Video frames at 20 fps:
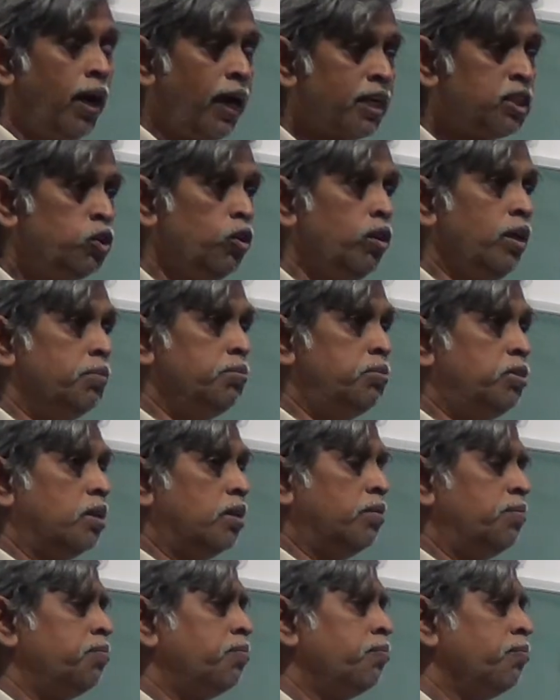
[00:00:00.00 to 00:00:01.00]
actually
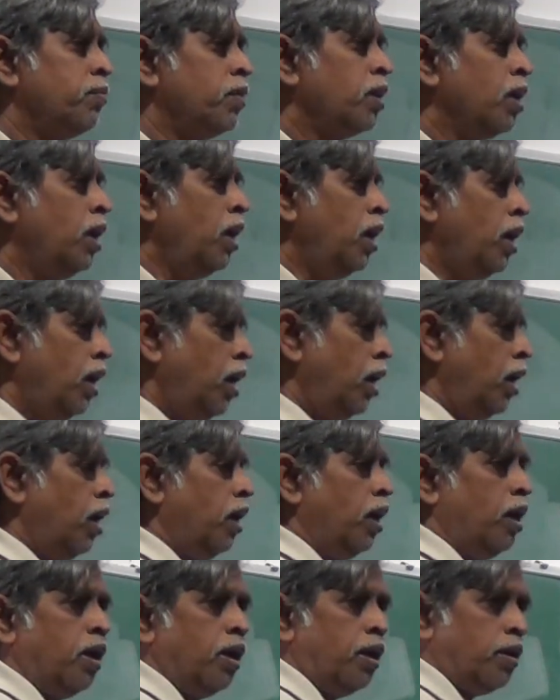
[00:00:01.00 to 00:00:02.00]
observe.
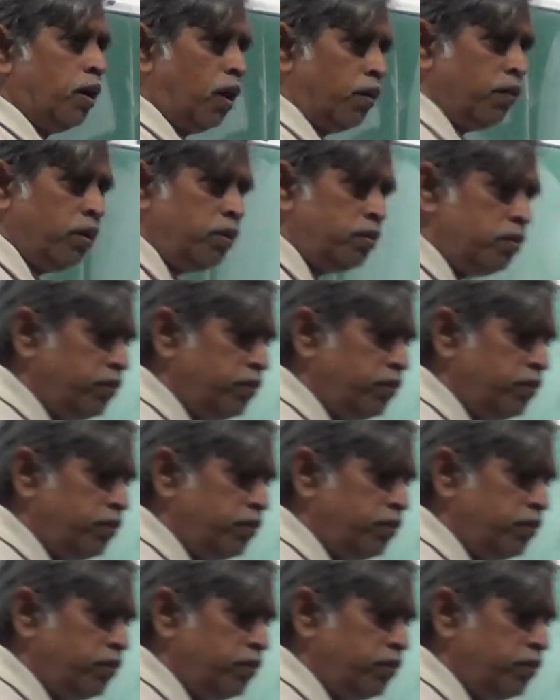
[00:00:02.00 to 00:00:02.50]
Now that